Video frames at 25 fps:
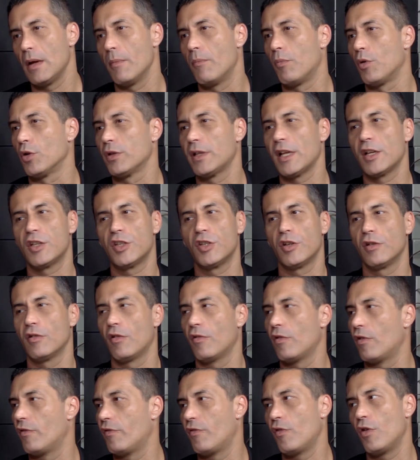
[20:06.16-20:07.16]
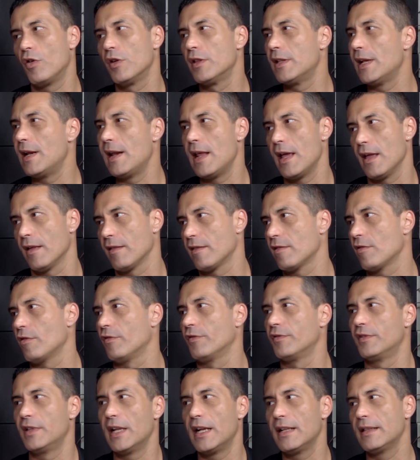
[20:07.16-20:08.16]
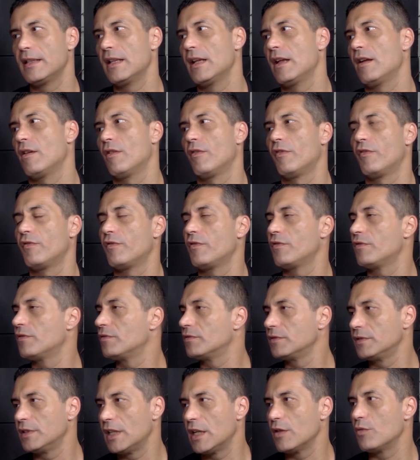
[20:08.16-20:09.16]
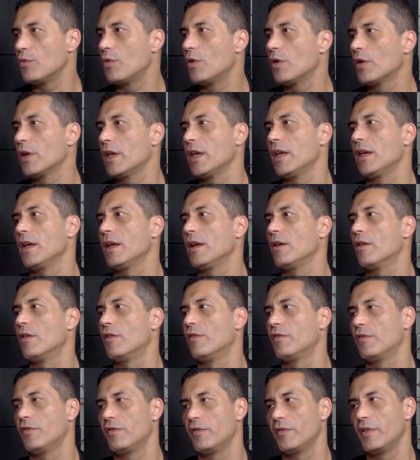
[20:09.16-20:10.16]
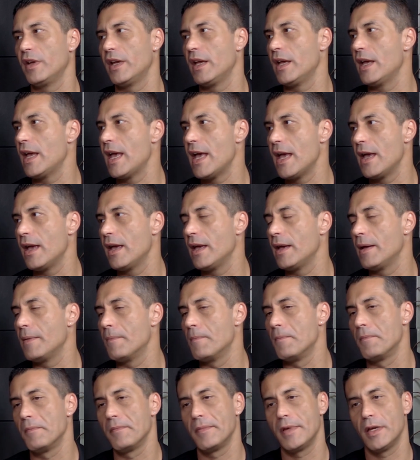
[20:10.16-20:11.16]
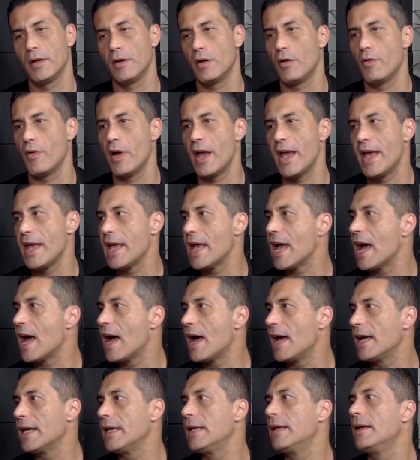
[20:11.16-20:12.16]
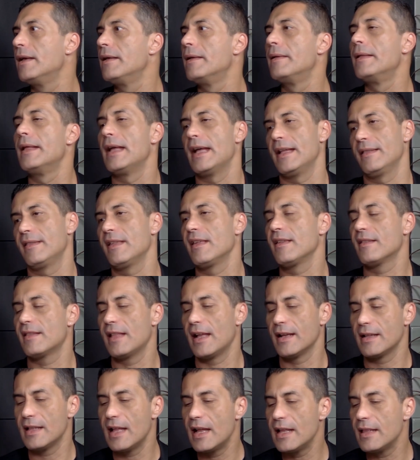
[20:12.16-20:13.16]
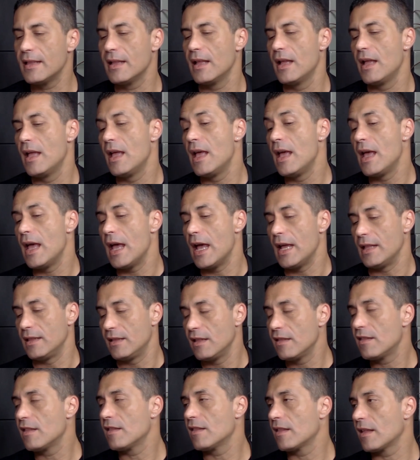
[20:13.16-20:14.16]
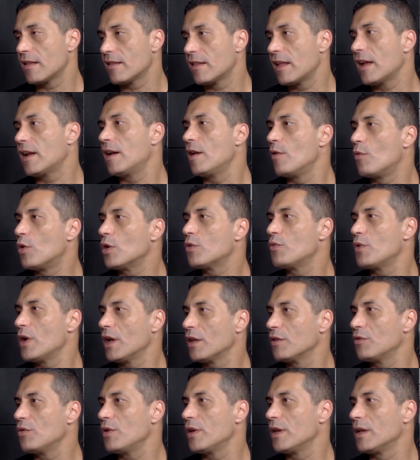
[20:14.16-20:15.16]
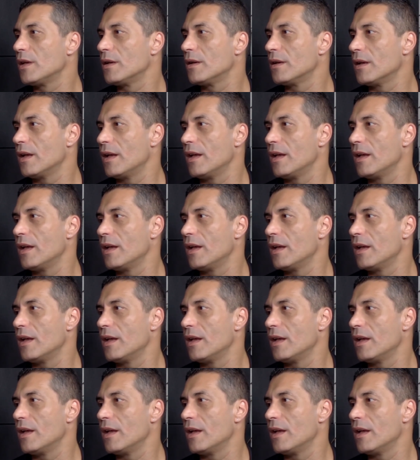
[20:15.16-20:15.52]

a protection of all the layers of data, of networking, of AI, and things like that. And this is exactly what we are doing